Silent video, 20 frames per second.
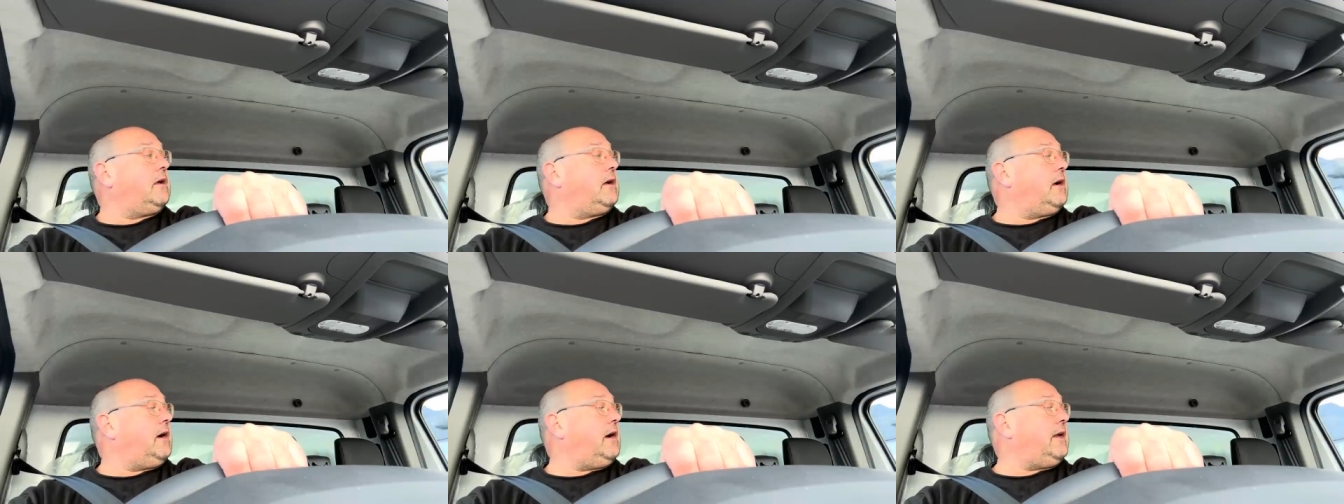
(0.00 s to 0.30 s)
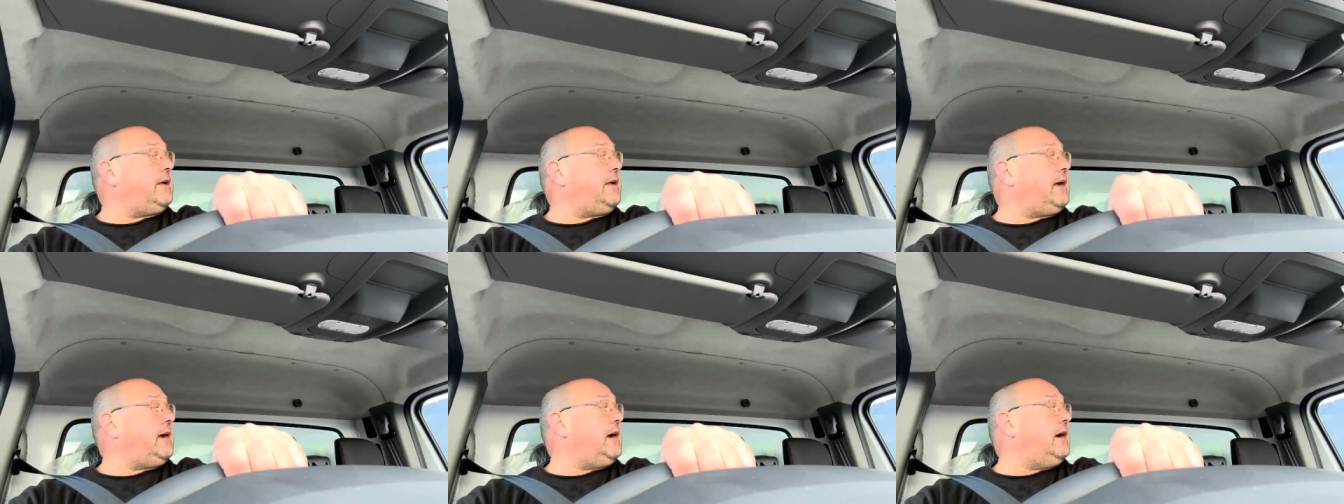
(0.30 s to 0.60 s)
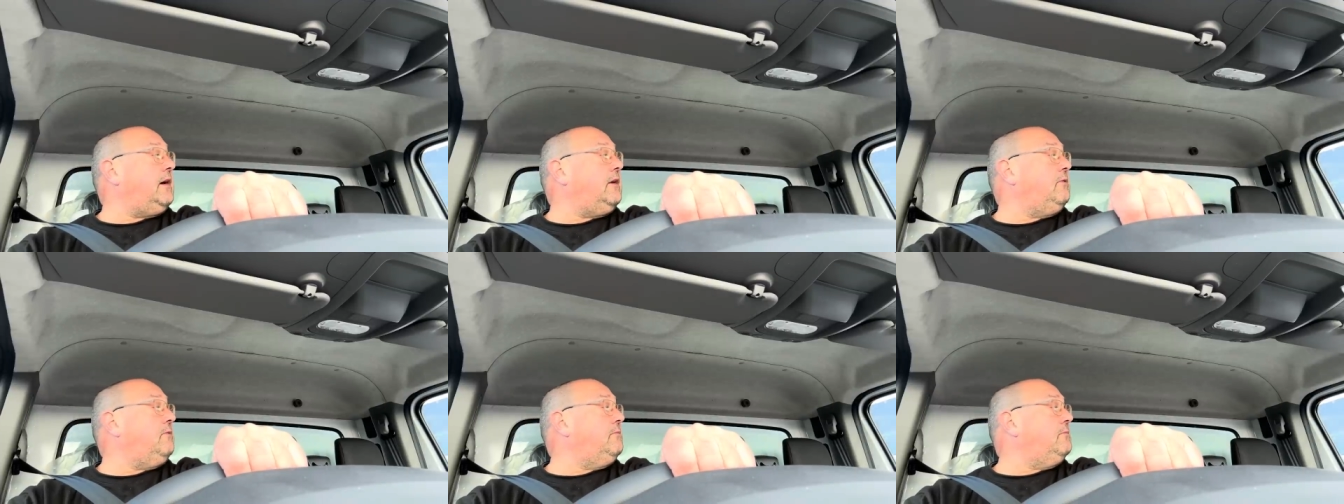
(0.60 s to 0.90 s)
And
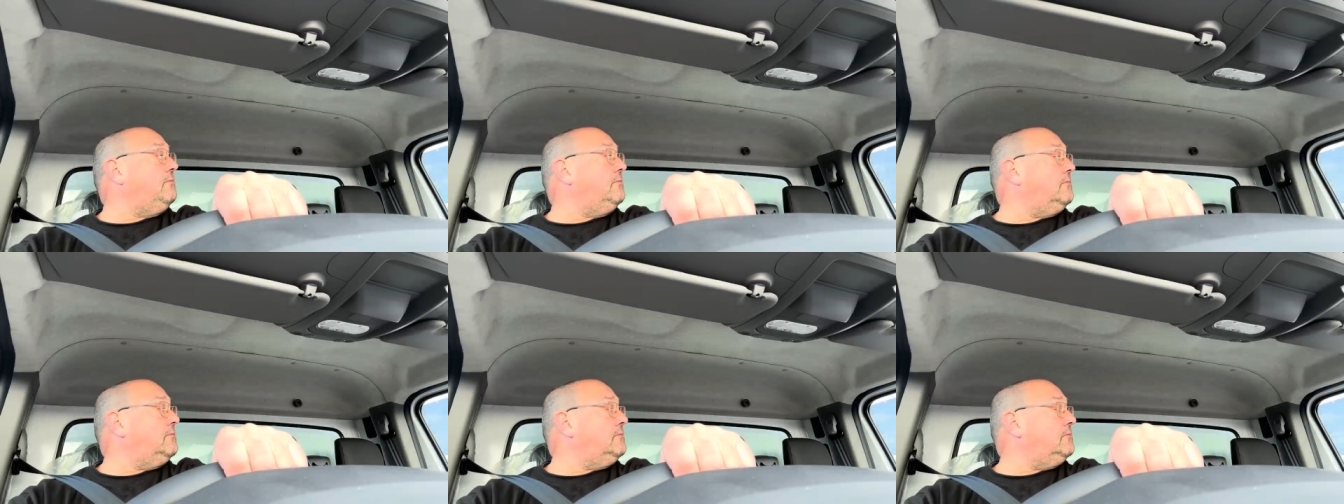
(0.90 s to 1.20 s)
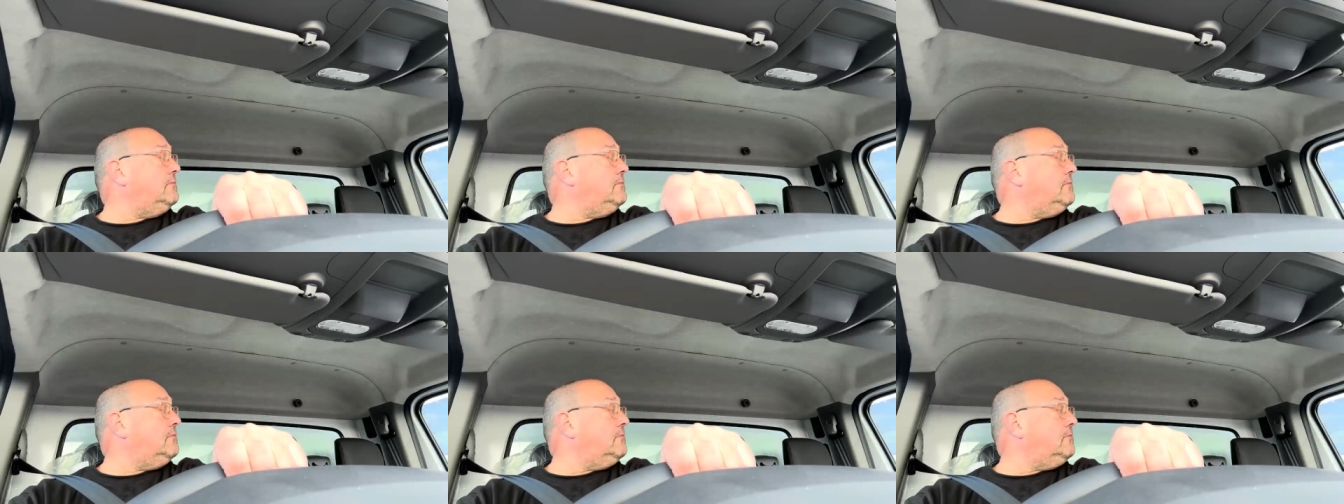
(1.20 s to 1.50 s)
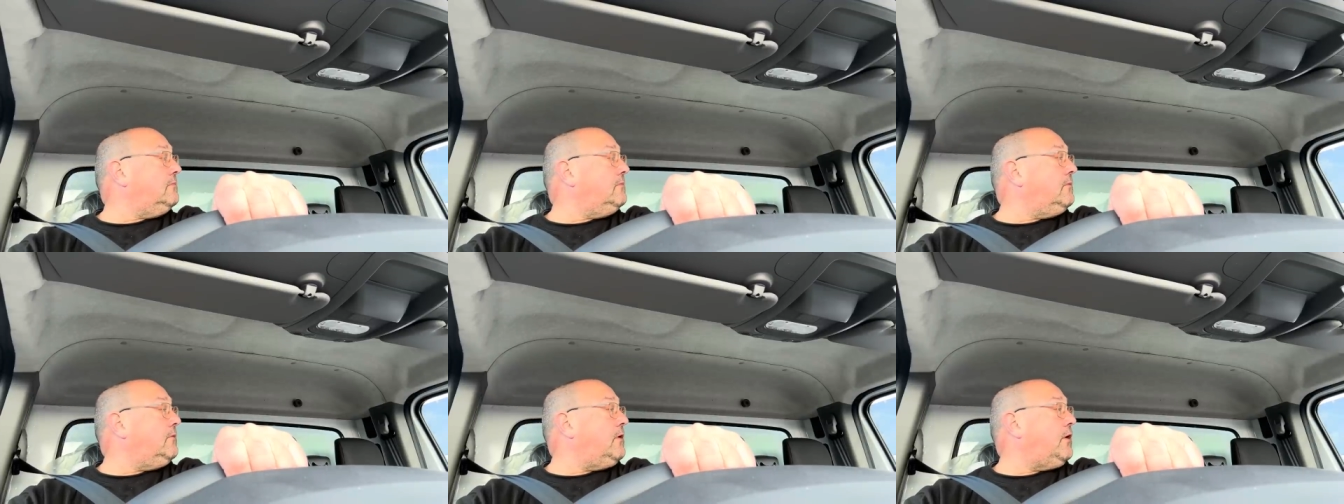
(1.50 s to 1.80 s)
now
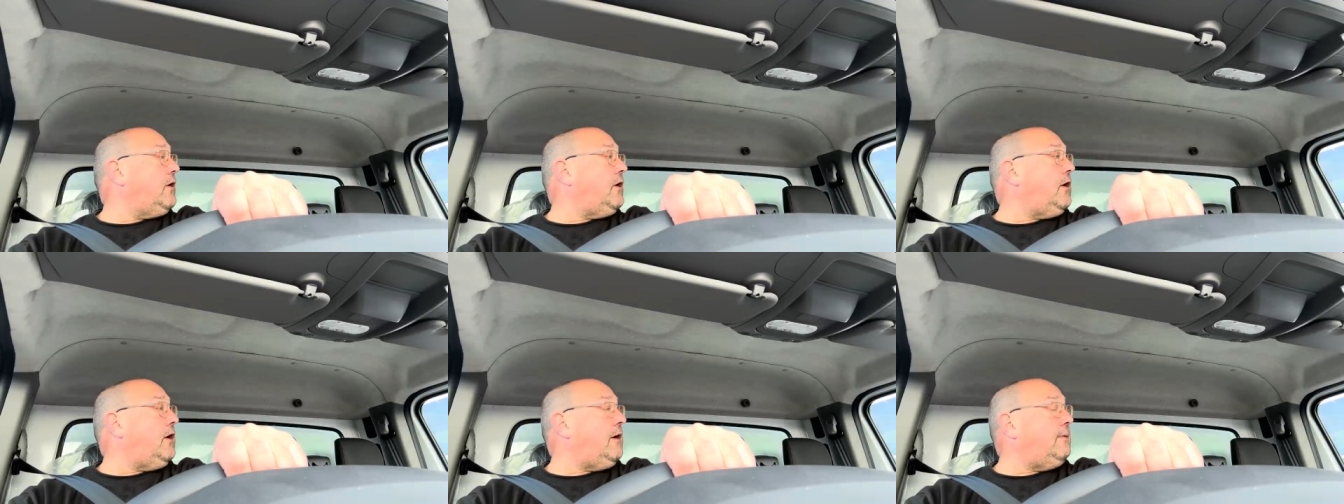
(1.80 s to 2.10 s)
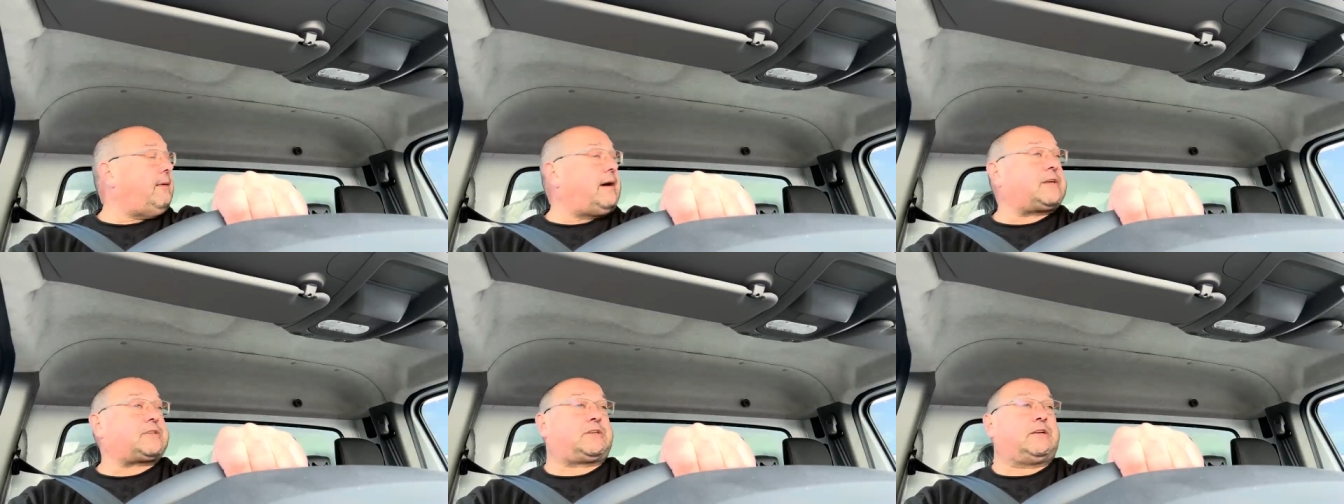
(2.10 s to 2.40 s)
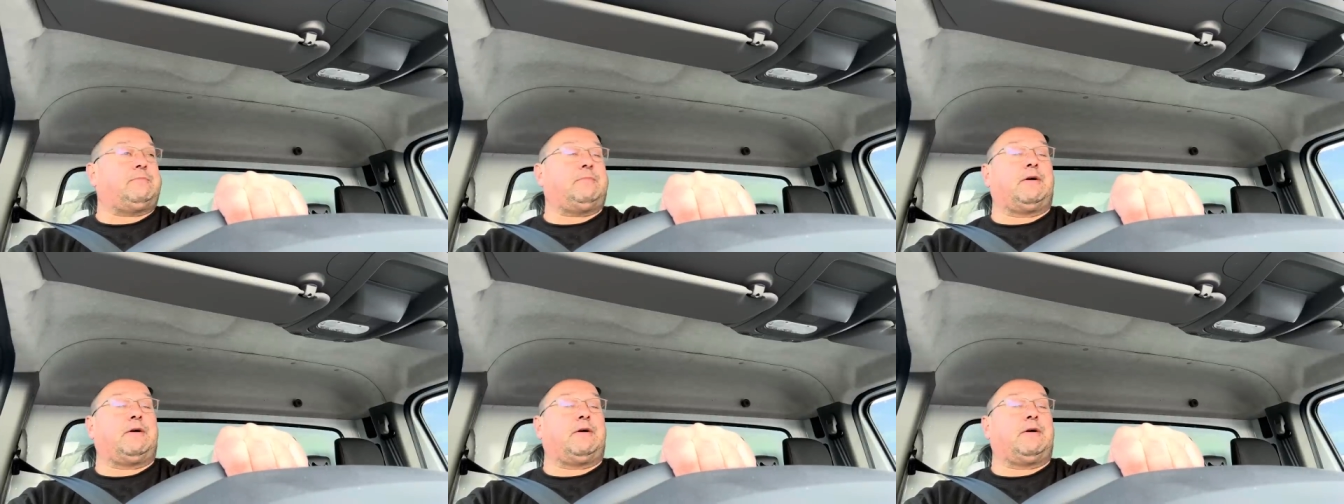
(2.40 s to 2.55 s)
I'm actually